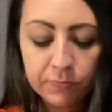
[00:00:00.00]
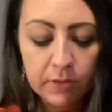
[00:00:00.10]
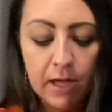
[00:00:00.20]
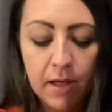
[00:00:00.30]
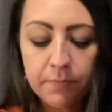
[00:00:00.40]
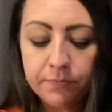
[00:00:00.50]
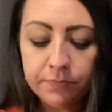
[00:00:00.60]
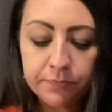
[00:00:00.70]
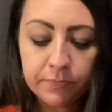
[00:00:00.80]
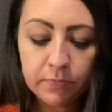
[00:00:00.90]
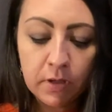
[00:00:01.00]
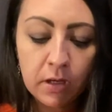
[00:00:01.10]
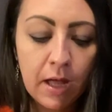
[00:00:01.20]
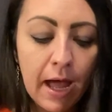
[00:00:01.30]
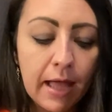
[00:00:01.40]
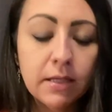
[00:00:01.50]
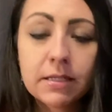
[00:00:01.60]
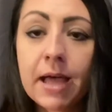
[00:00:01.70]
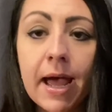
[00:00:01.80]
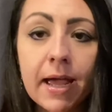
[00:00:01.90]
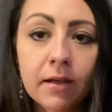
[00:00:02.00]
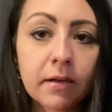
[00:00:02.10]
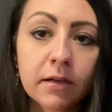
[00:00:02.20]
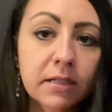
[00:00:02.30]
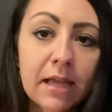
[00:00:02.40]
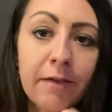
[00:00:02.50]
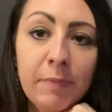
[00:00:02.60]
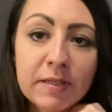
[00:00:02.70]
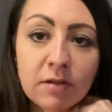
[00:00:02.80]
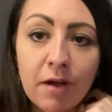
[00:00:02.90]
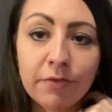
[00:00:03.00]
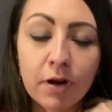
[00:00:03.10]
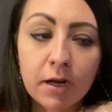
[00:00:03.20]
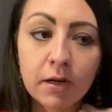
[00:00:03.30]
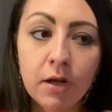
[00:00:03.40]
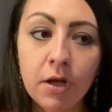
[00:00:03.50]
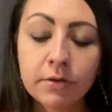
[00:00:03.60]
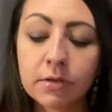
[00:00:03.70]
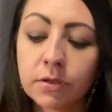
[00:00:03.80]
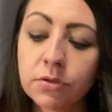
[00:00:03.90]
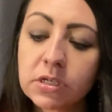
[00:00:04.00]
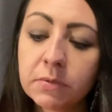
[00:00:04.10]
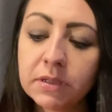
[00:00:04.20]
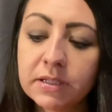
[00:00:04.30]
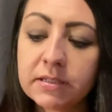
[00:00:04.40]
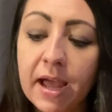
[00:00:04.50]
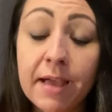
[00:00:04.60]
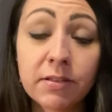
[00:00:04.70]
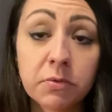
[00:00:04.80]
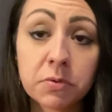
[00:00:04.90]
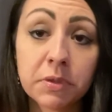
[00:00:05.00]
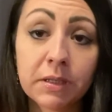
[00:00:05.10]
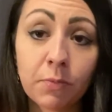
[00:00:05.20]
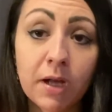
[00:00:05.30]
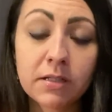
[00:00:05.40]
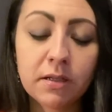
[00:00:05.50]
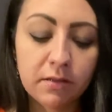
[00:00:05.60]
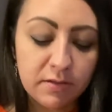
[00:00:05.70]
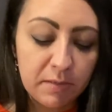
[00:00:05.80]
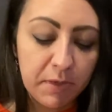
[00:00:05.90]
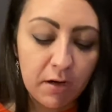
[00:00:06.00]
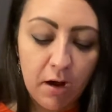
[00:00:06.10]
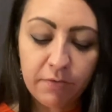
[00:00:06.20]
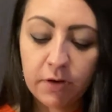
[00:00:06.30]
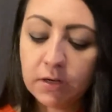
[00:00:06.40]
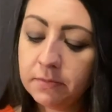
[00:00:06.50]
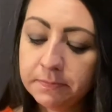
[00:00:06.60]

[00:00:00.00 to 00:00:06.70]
Yeah. I list high because I have best offer on. So I usually will list high. If someone really wants it, they'll send me an offer.